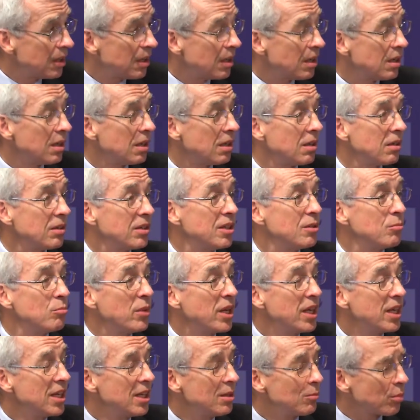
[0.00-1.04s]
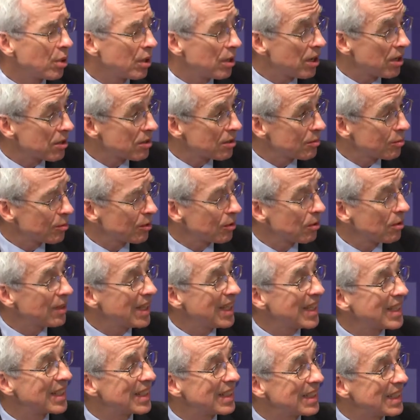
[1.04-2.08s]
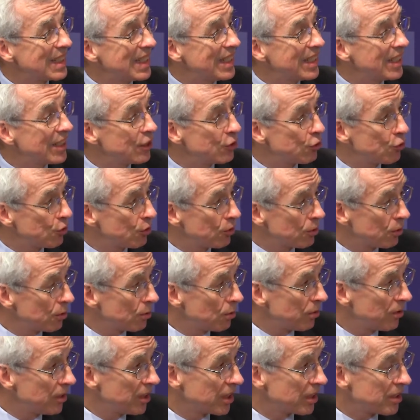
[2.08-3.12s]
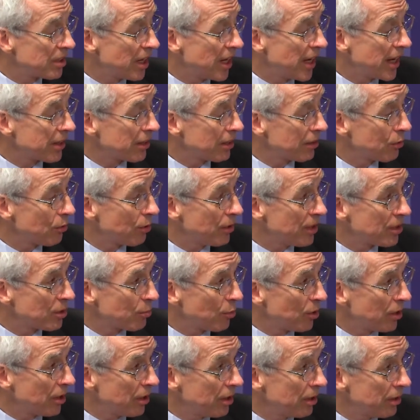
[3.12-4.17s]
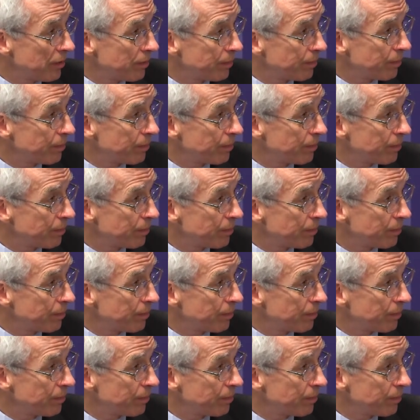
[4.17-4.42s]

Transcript: uh, in making possible and leading to the attack that transpired.